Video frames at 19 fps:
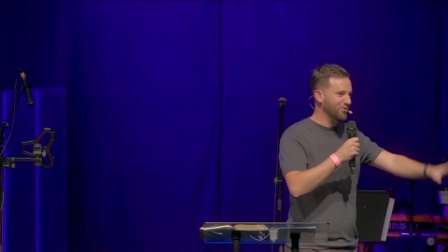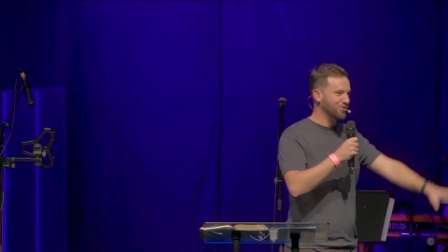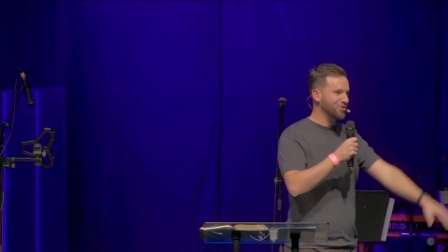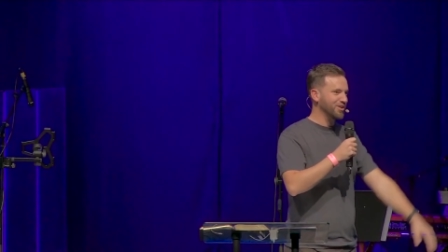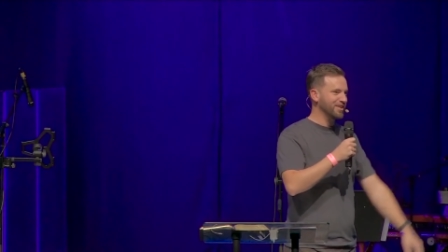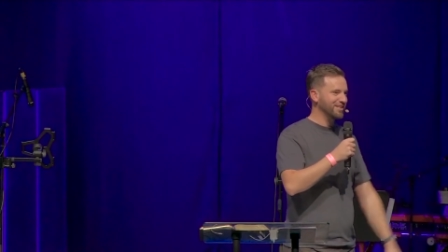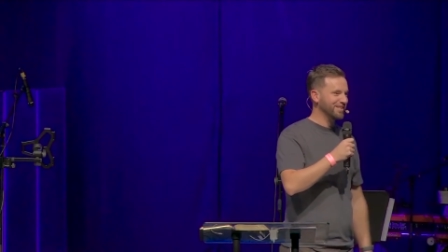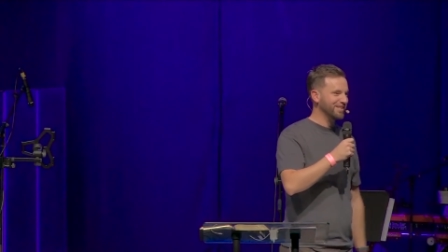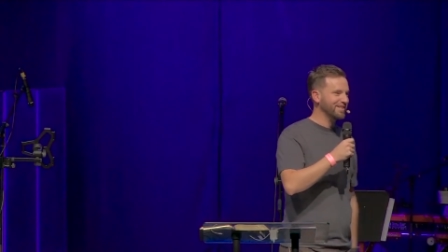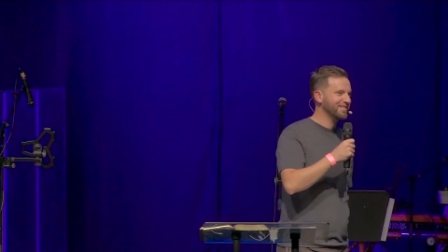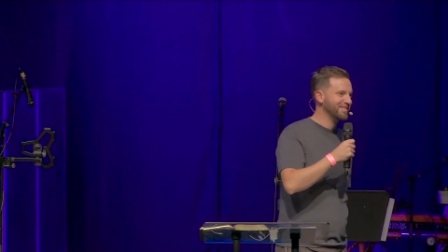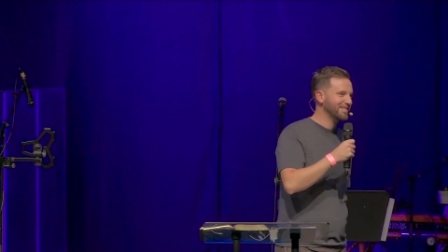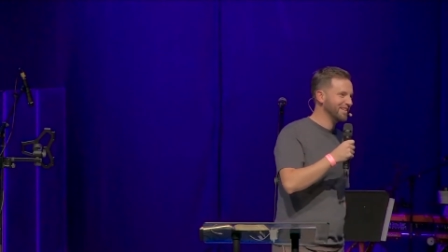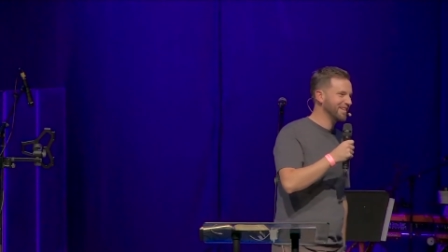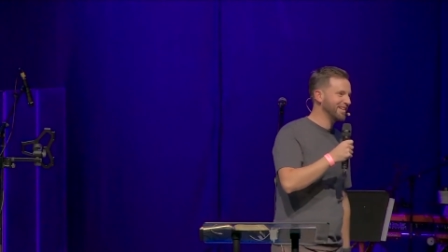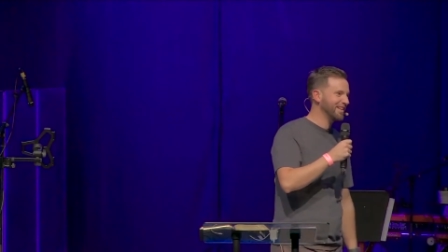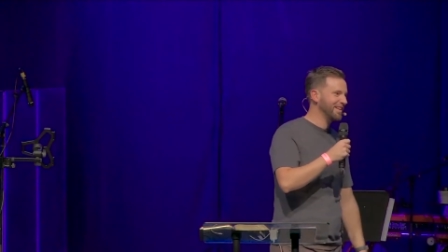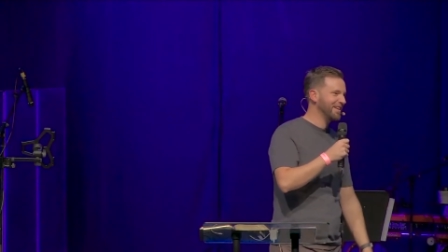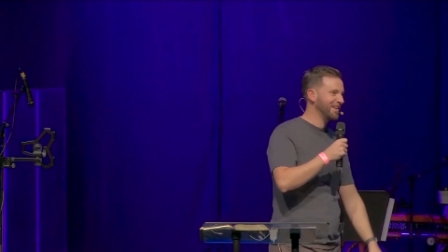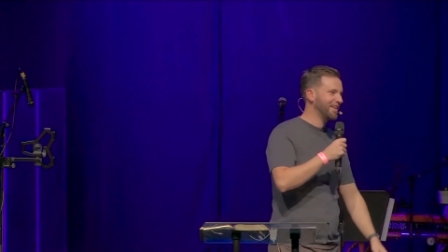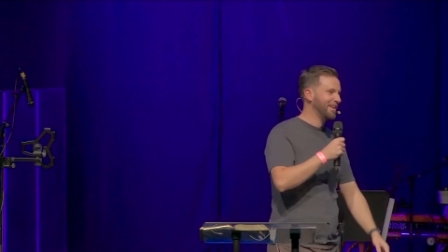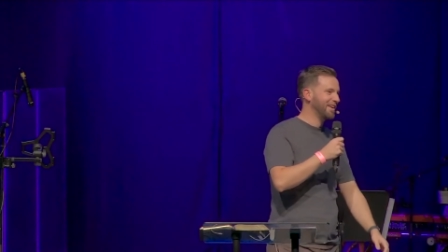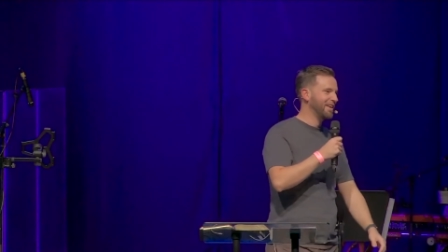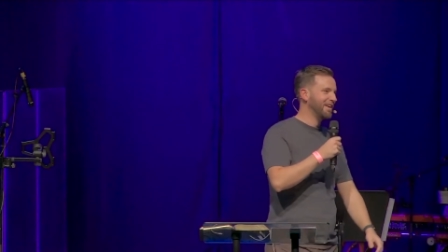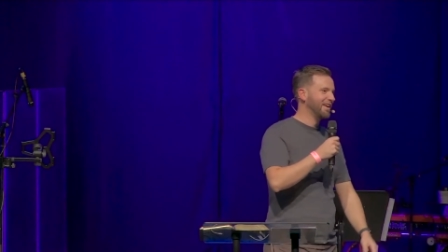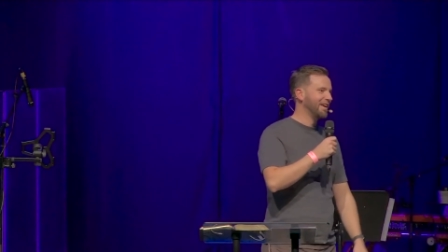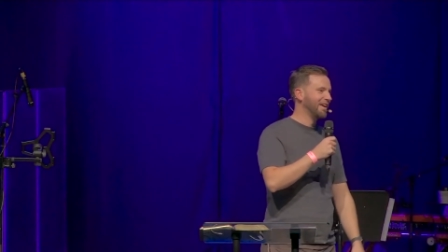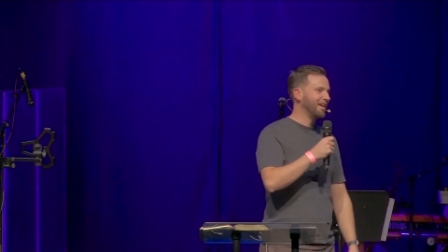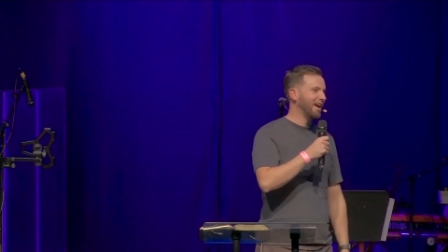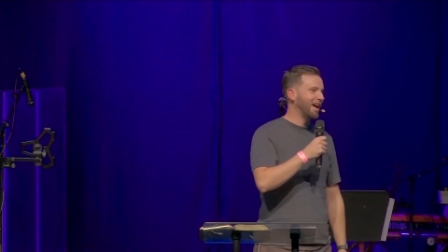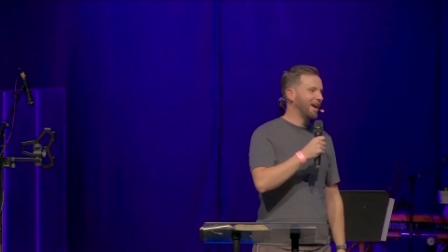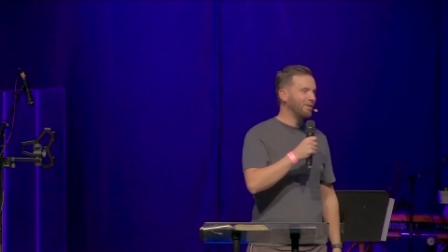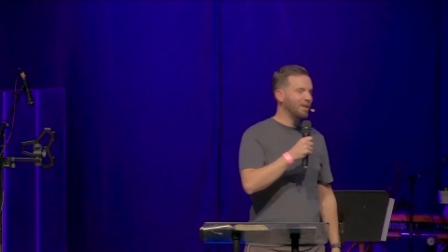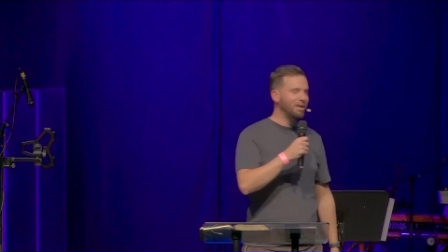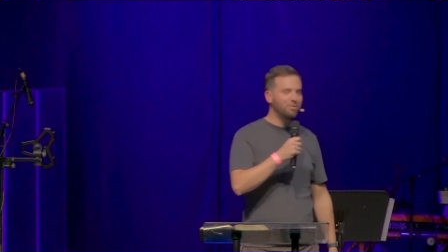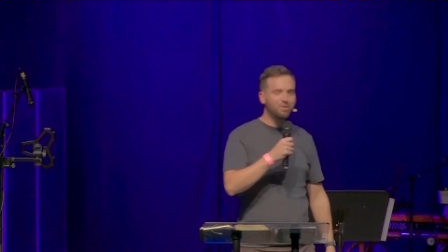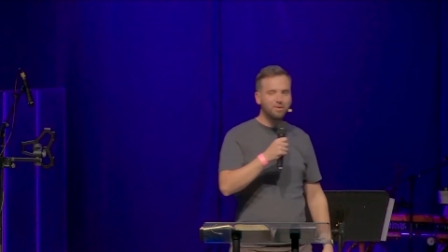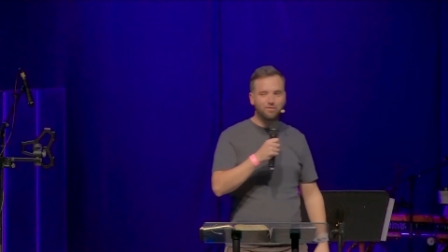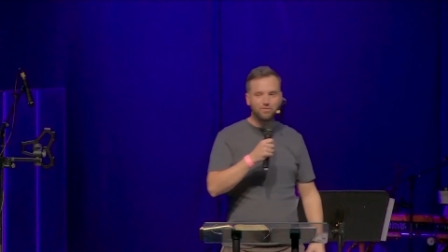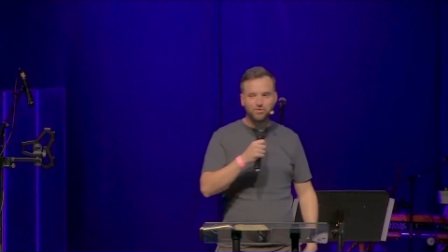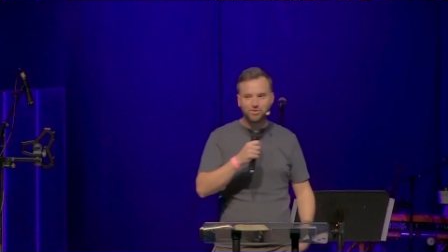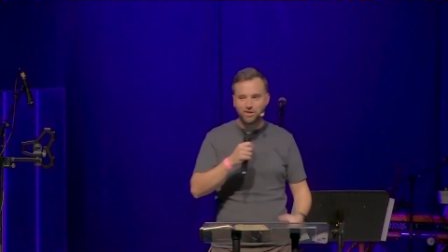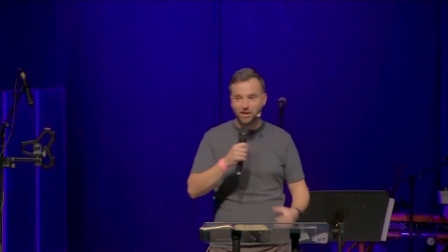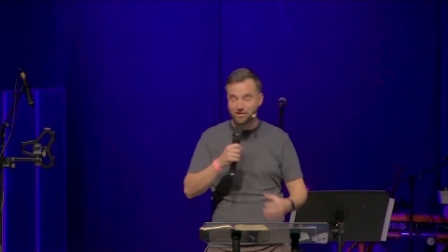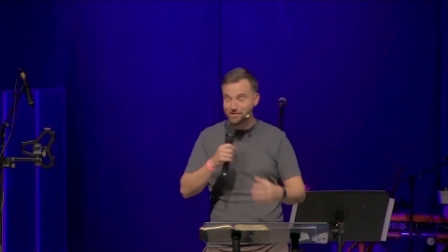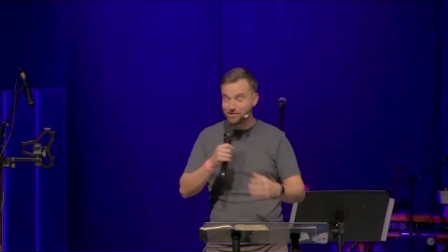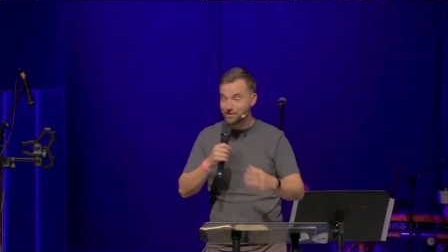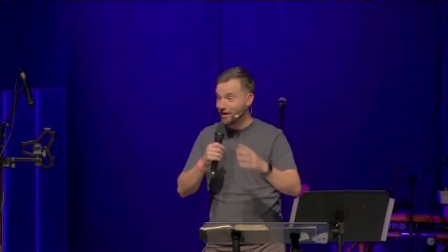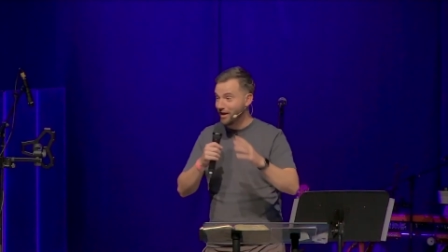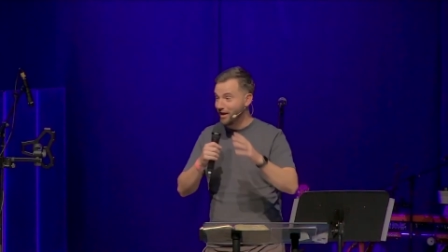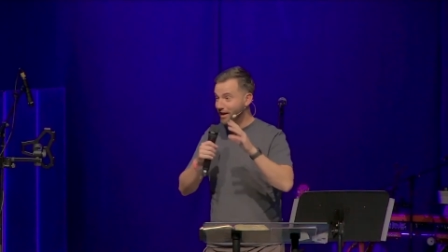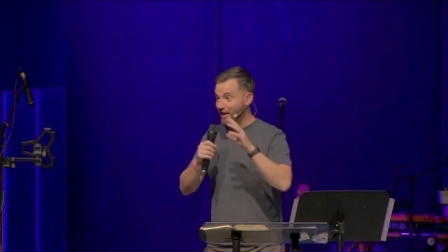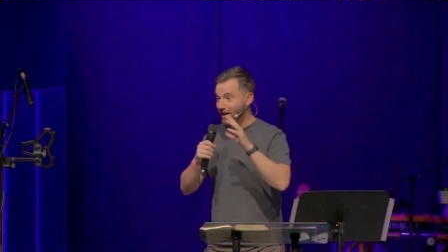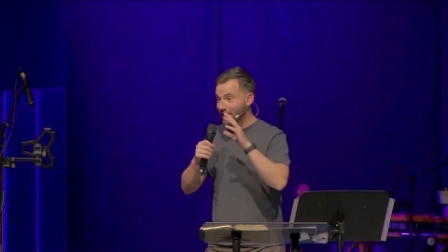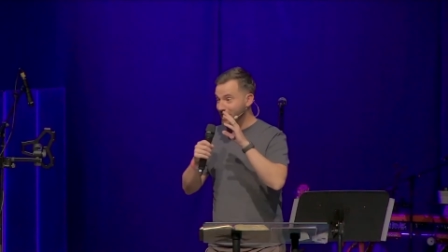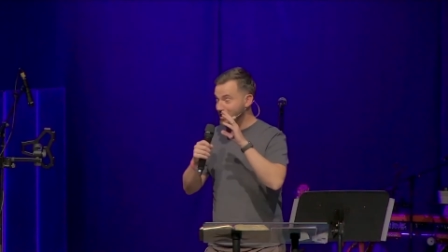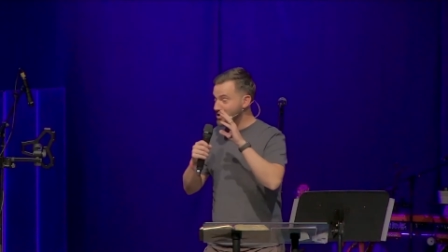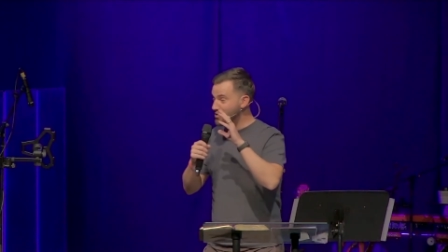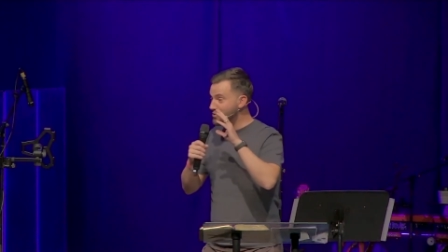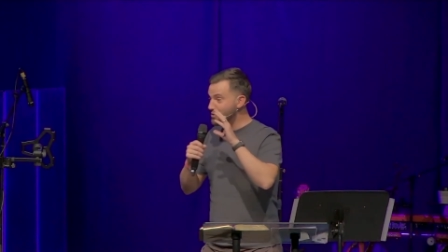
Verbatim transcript: Jesus. How he would have just, can you